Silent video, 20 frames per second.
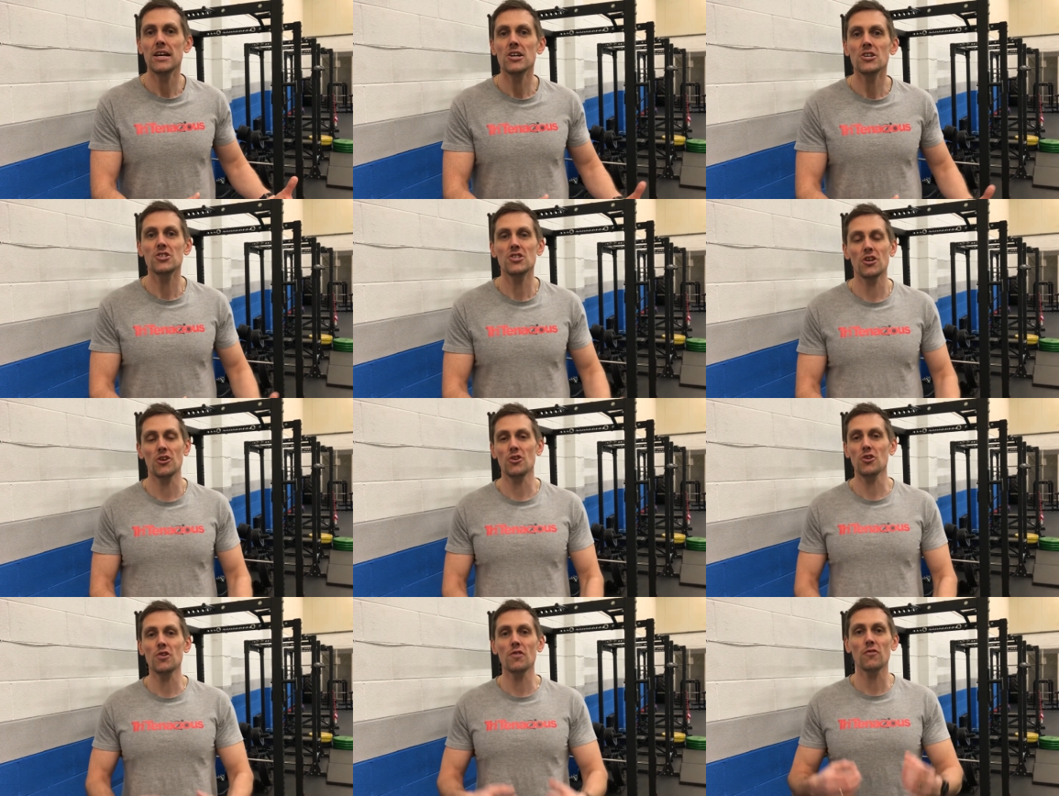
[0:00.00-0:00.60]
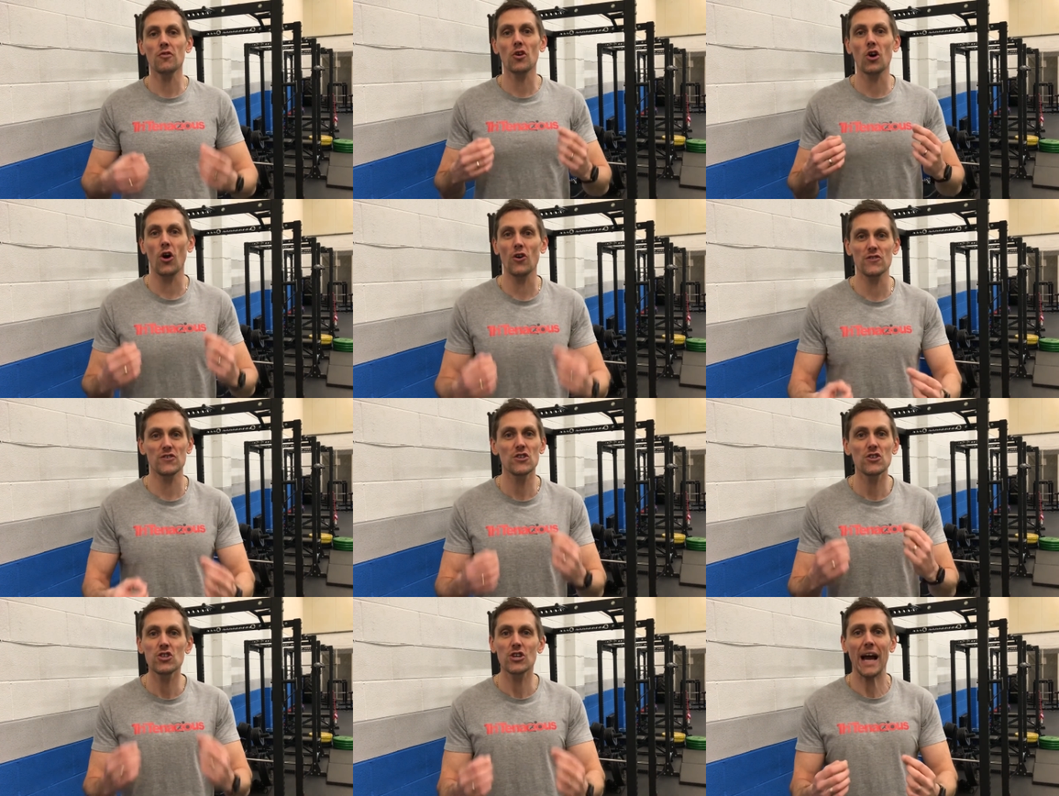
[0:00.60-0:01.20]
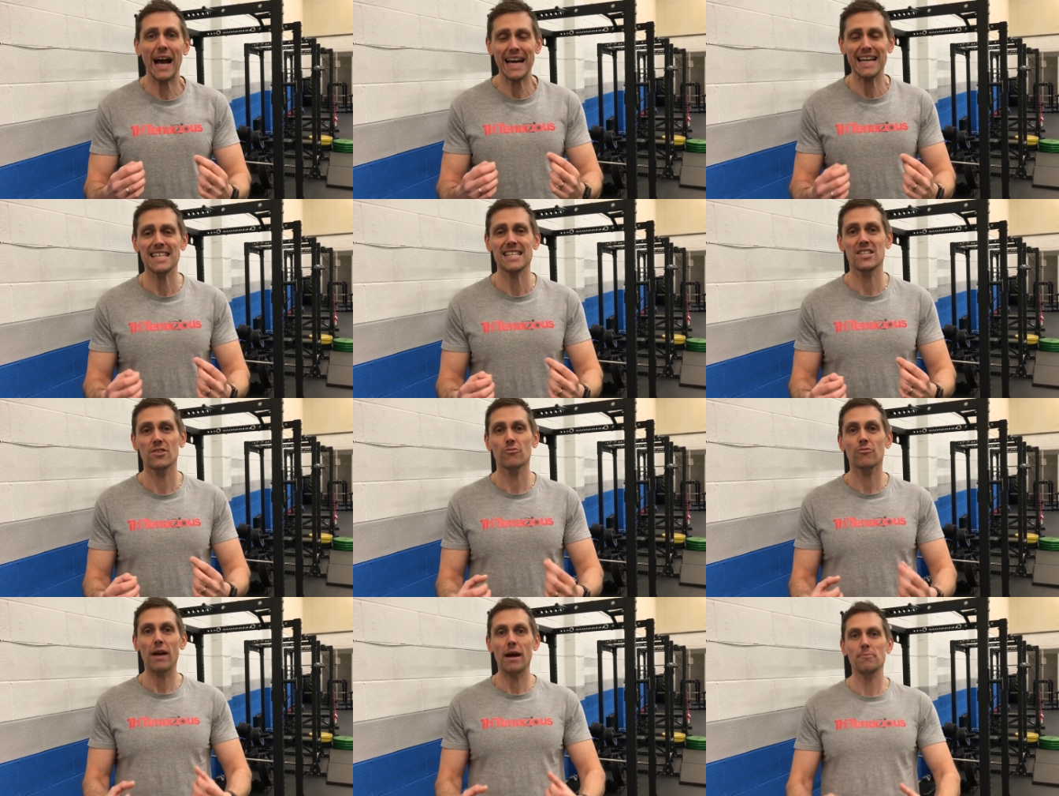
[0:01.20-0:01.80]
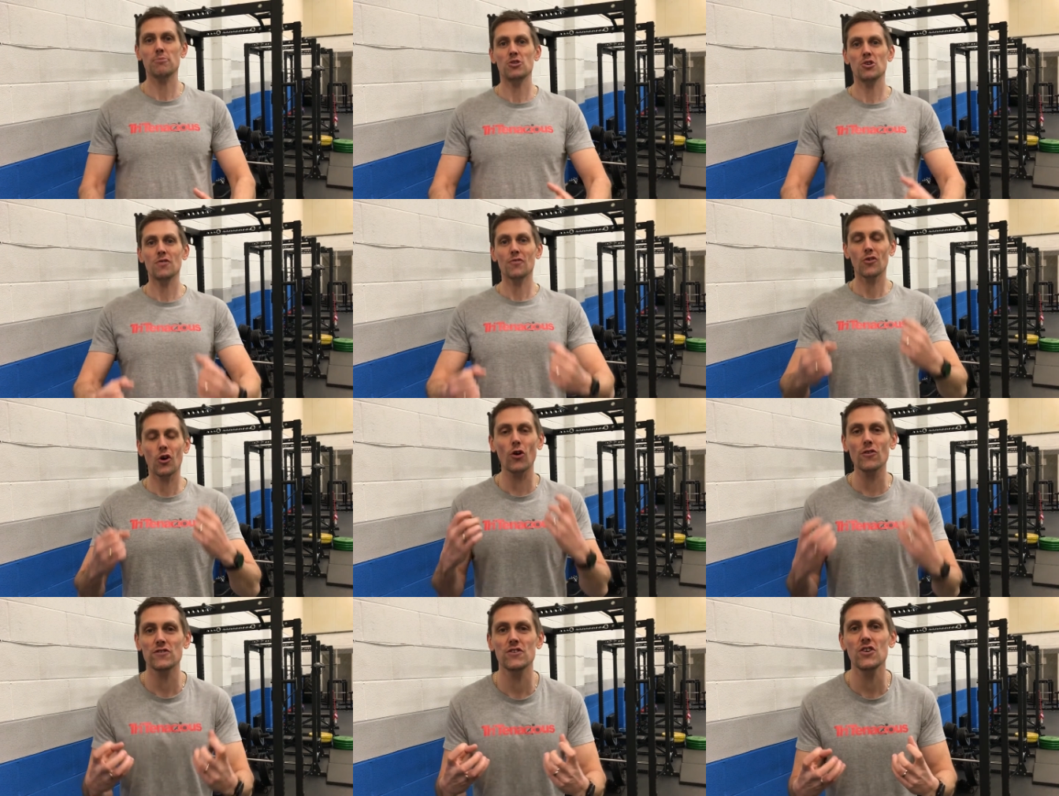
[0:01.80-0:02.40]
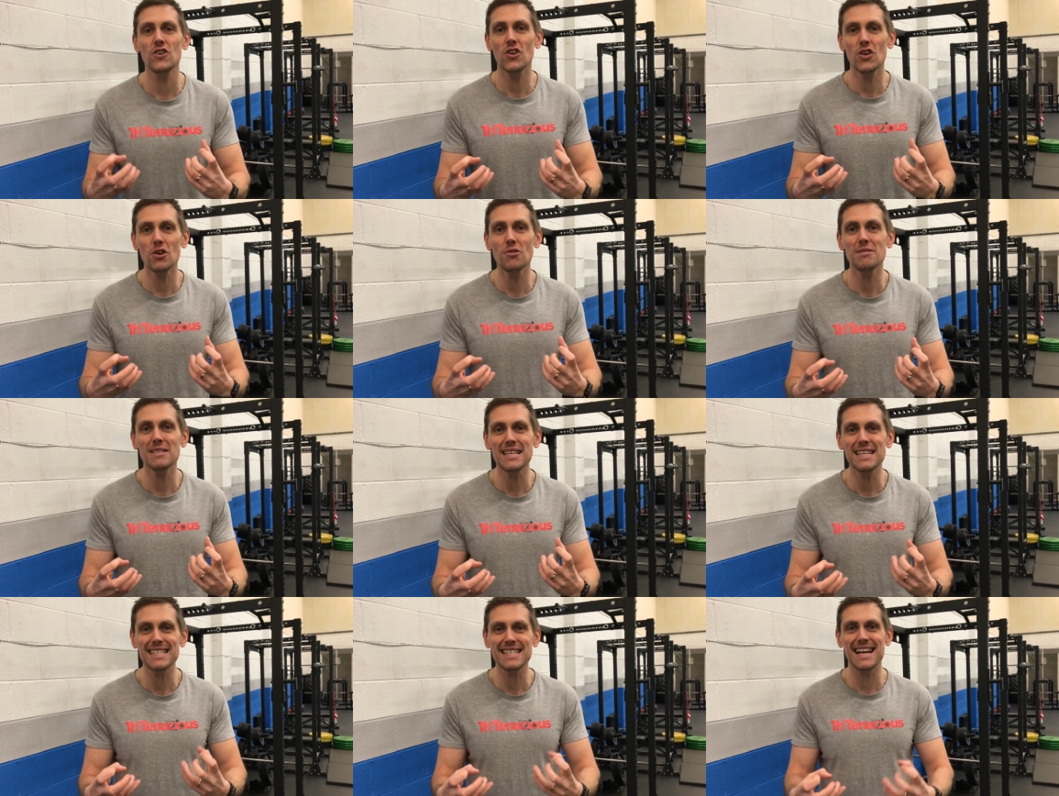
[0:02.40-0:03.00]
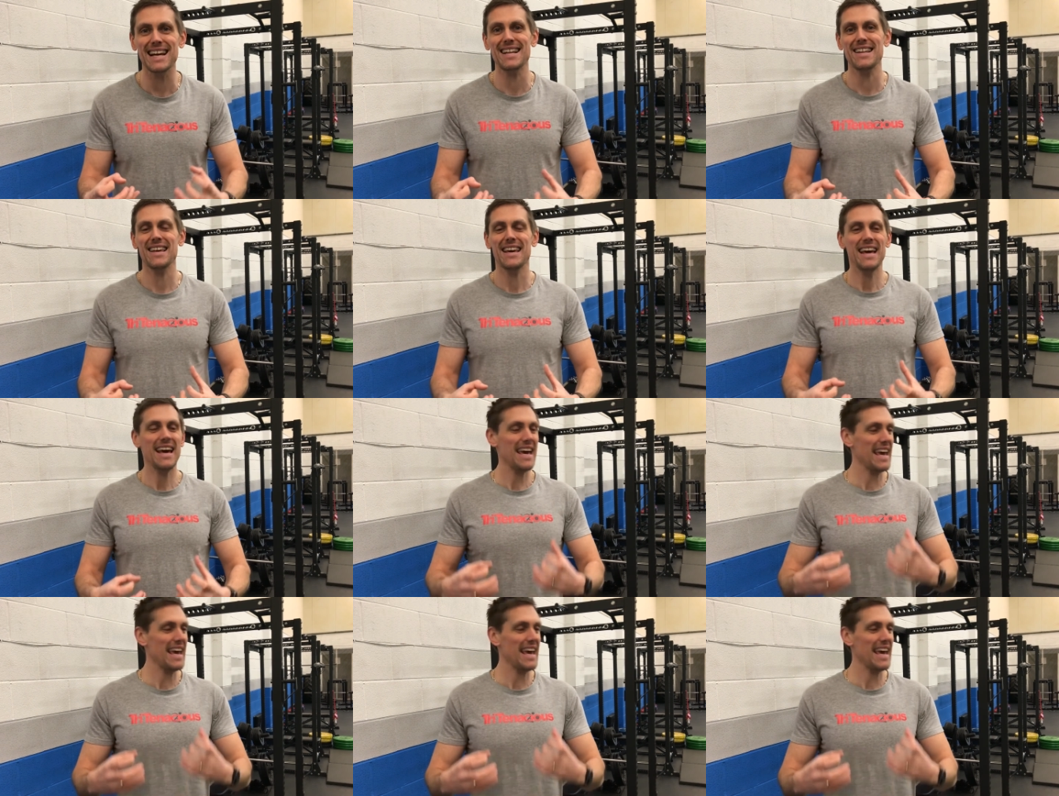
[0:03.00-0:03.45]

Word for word: So you've got to chase the reps, you've got to use intent.